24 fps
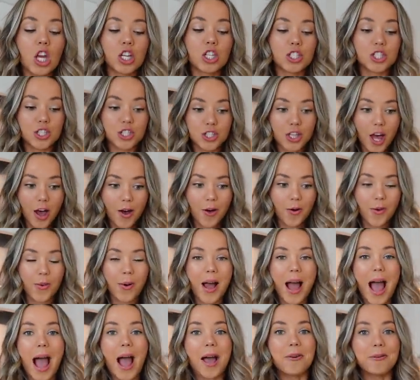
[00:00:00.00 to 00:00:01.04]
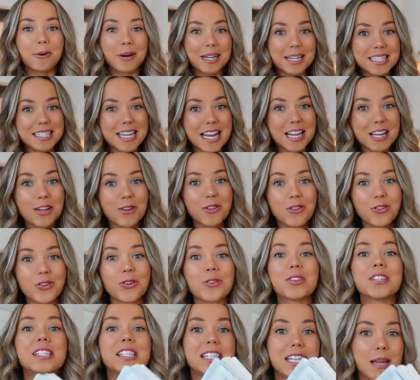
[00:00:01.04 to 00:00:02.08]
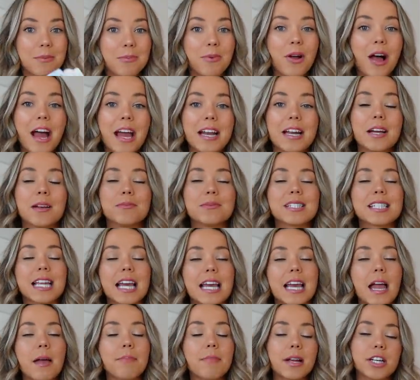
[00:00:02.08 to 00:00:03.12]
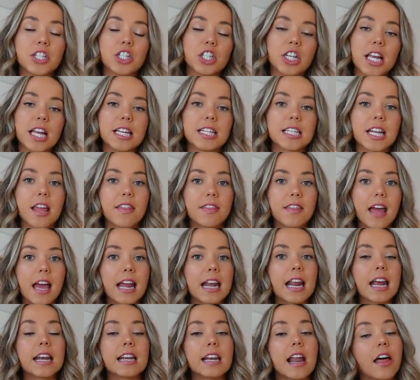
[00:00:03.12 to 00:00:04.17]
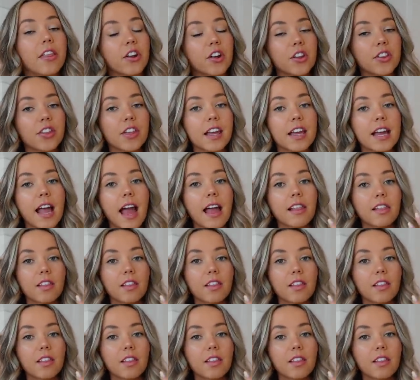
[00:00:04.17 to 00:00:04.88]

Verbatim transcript: So I wanna take you through the staple items like I mentioned. And then another thing I